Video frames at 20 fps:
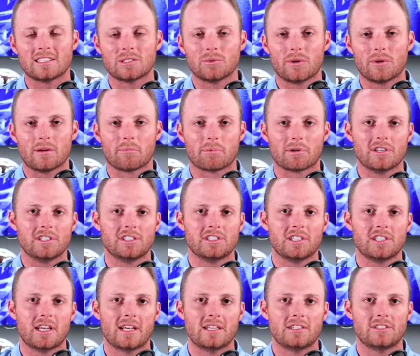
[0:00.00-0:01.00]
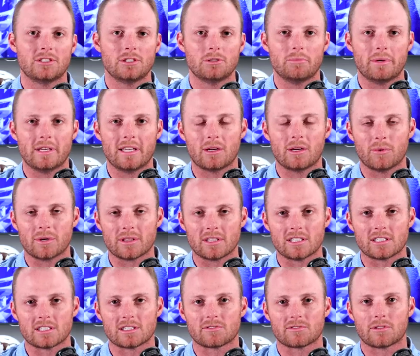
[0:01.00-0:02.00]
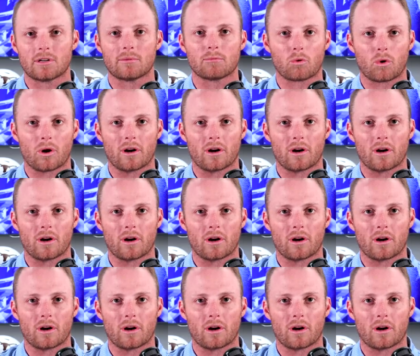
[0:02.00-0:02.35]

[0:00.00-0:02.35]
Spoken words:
so we appreciate you being with us from